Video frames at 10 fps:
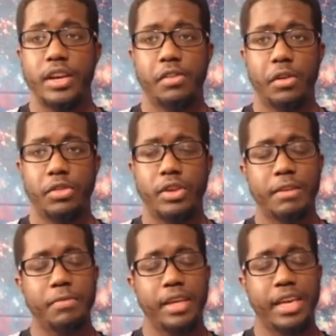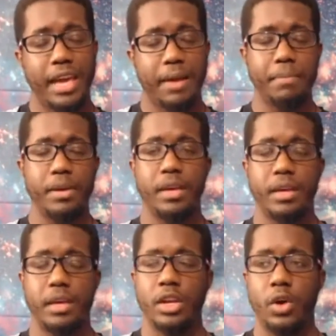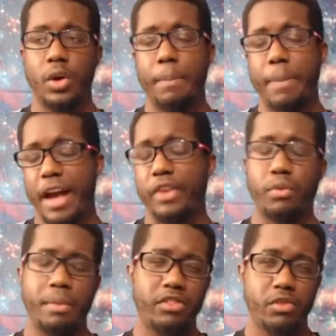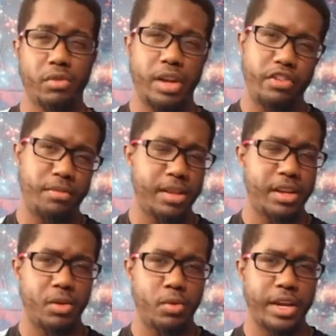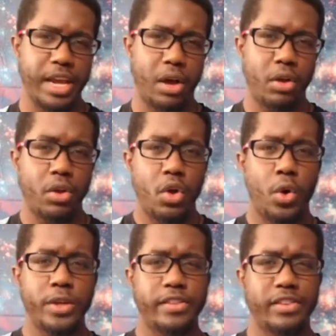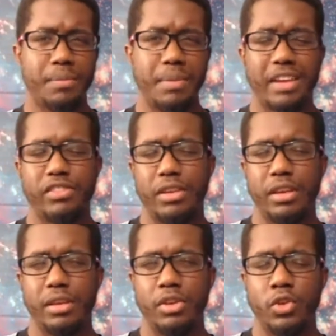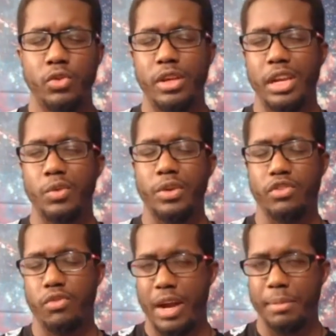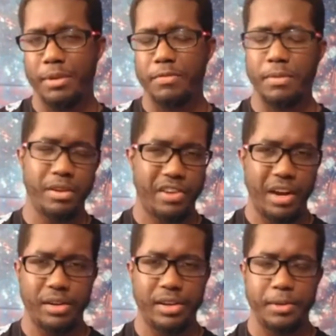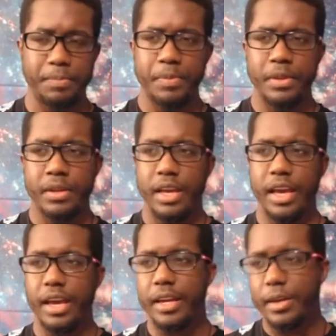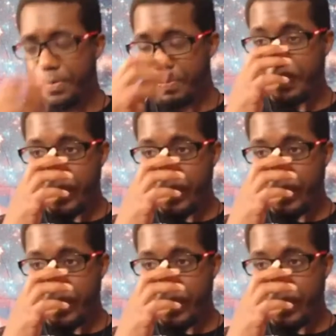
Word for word: So there definitely can be, you know, a past romantic relationship that didn't work out, or this could be actually you dealing with trauma from your childhood, and